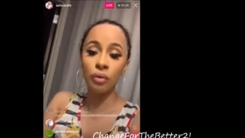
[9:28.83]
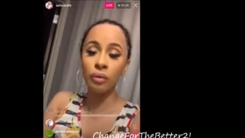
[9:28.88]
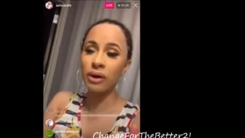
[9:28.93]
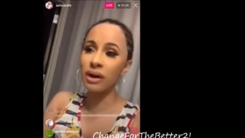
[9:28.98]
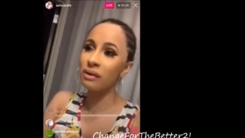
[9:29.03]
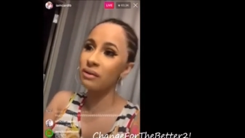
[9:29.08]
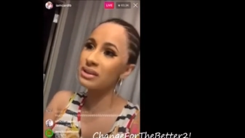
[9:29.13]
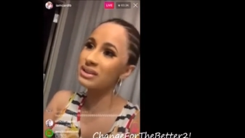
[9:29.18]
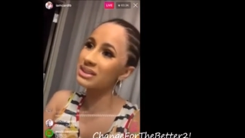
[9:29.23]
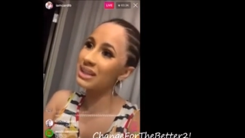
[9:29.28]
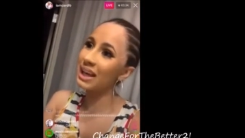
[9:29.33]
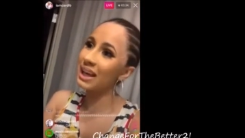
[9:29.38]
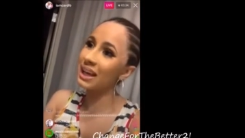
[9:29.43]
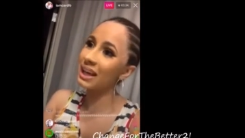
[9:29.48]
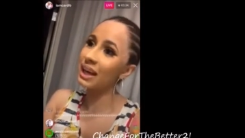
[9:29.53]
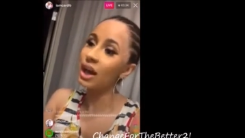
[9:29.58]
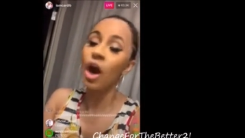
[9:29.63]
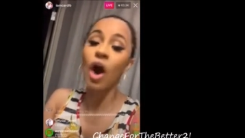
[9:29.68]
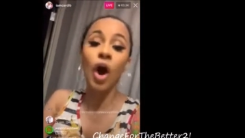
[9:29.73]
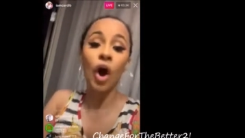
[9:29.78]
what I was Cheers. saying,
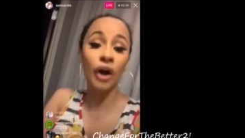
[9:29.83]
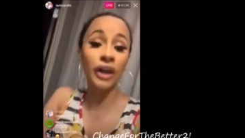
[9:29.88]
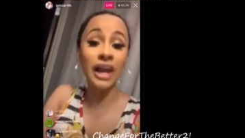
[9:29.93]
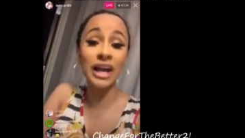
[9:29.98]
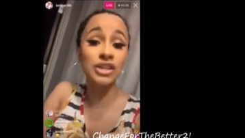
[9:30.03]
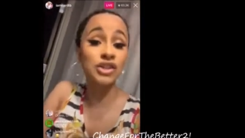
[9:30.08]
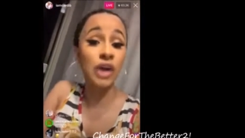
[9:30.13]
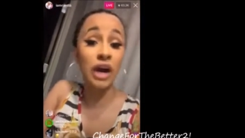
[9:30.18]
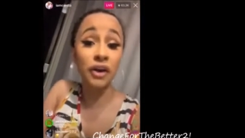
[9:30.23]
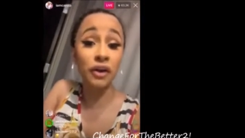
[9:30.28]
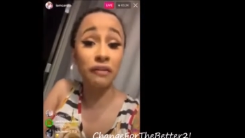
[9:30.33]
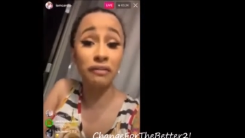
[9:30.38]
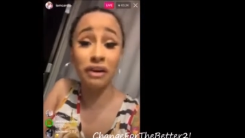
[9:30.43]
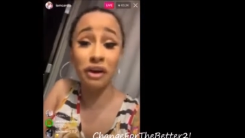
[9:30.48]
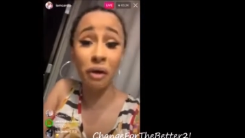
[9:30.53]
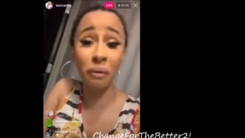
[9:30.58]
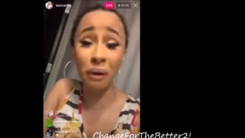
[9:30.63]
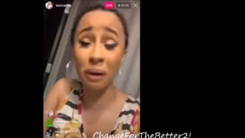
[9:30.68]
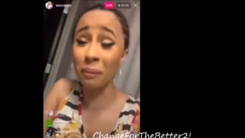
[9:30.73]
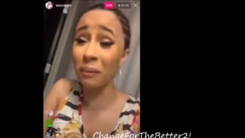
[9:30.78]
oh yeah, so I don't even know
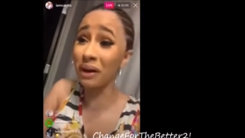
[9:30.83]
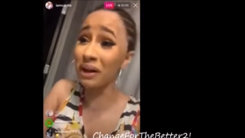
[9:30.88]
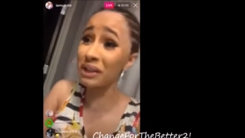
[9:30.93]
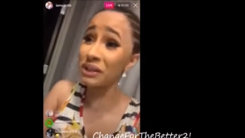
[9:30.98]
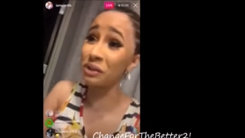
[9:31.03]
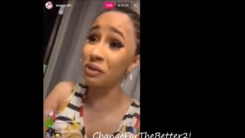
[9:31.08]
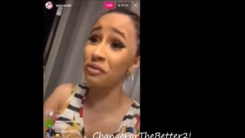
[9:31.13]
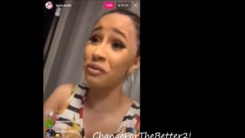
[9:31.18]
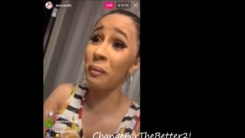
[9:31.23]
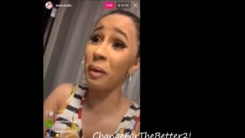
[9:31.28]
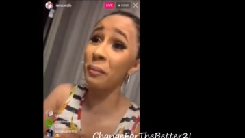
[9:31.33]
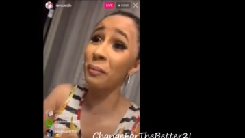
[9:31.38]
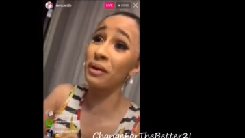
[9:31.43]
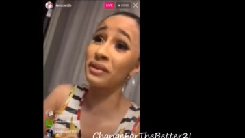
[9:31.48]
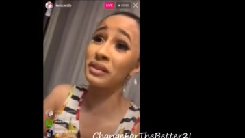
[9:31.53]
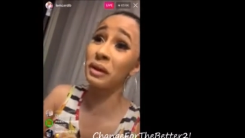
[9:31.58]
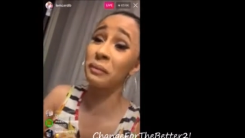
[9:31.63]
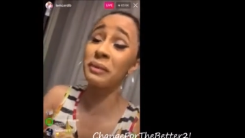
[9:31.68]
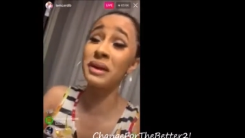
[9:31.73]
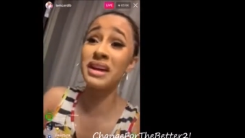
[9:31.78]
what I'm gonna do for my
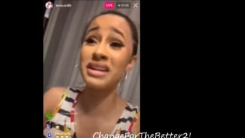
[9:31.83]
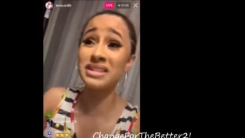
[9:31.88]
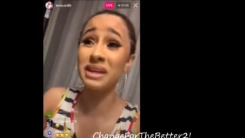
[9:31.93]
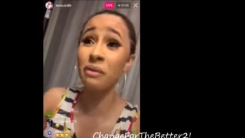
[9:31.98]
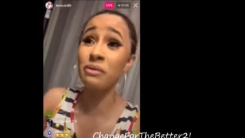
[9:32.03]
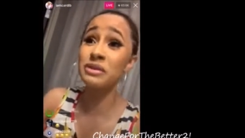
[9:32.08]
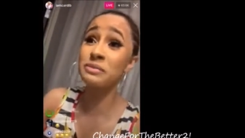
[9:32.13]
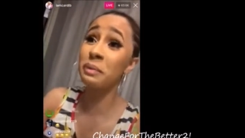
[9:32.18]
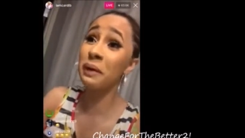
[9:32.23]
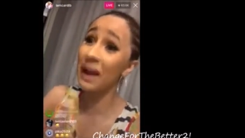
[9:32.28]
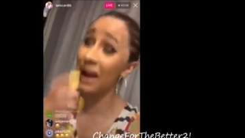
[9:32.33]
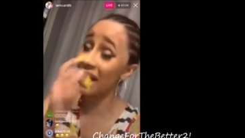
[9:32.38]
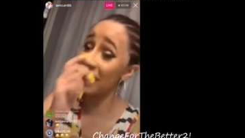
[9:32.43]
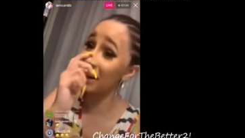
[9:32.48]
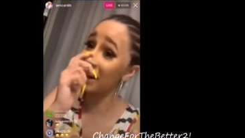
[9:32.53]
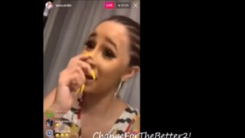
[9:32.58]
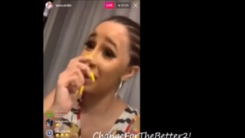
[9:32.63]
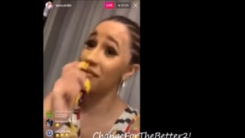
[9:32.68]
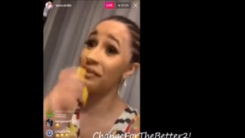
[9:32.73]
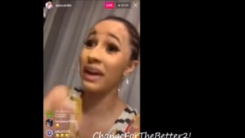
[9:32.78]
birthday because I was
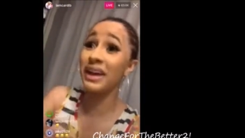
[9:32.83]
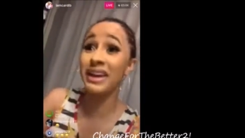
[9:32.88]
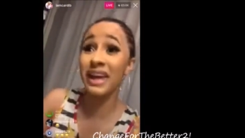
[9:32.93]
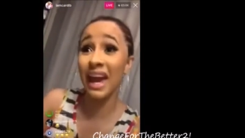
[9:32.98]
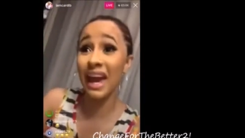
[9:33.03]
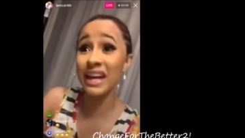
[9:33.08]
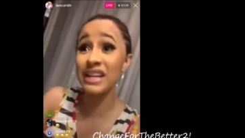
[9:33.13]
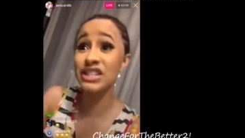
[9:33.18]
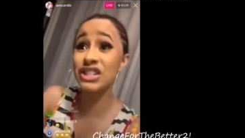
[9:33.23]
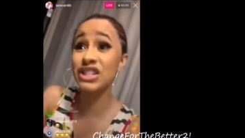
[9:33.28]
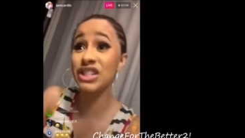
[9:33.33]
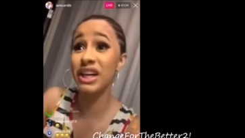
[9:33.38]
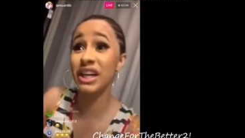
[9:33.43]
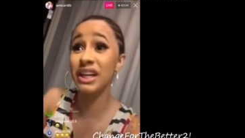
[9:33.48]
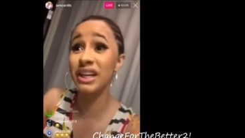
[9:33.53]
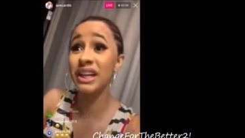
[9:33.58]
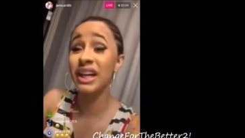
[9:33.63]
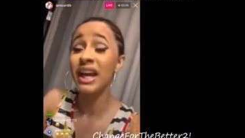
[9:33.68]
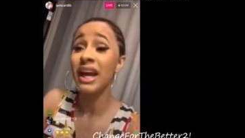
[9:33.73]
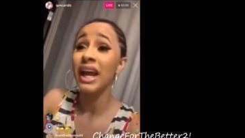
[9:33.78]
planning a
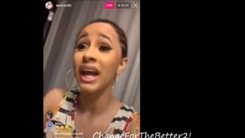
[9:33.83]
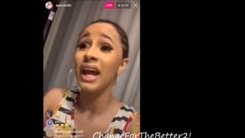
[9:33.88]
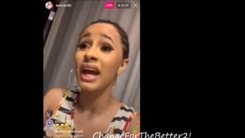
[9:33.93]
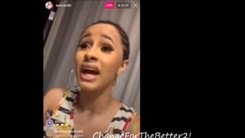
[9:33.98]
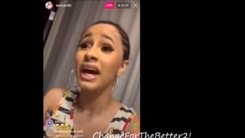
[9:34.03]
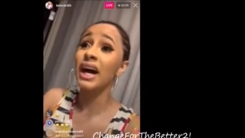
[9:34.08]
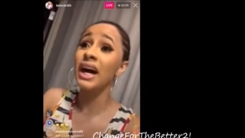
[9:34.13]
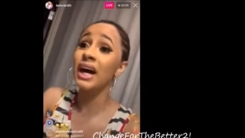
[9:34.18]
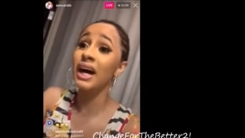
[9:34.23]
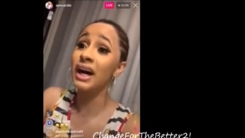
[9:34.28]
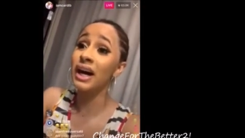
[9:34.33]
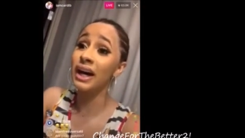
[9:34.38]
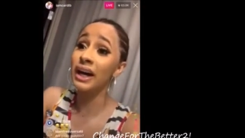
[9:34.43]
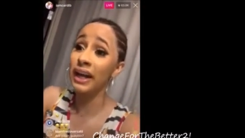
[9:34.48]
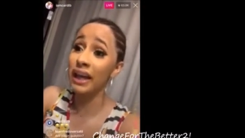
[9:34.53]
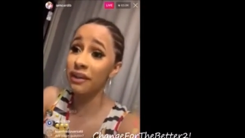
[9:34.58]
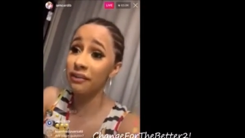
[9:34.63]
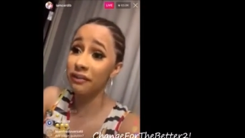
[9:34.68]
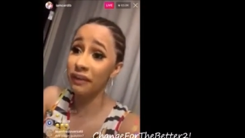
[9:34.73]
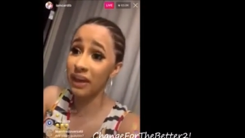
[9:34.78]
vacation, uh,
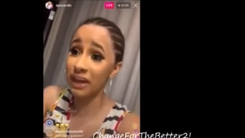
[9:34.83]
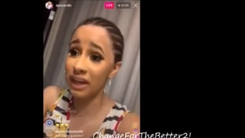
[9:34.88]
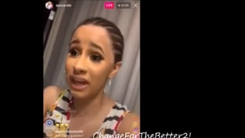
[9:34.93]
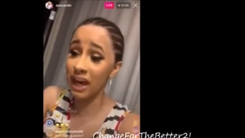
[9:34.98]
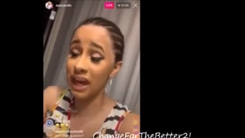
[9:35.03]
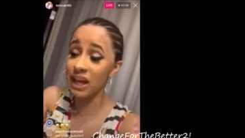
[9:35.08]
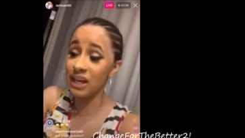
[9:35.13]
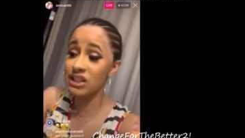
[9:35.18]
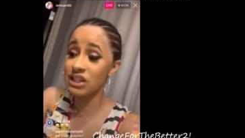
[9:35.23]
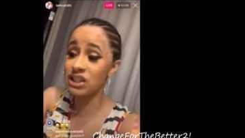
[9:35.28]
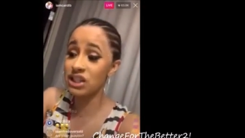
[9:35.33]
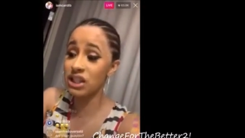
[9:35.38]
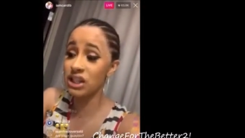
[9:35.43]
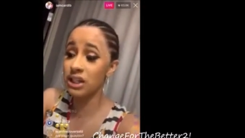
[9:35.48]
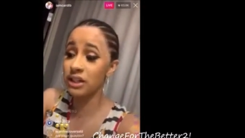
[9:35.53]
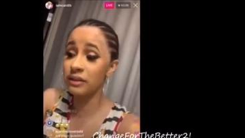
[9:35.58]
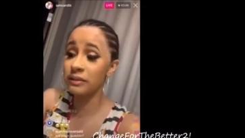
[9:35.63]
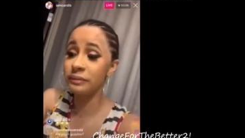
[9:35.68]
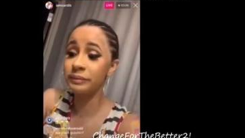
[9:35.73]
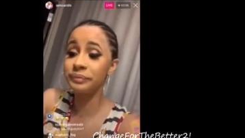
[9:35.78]
a
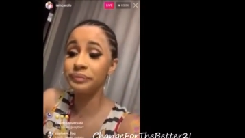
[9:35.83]
vacation,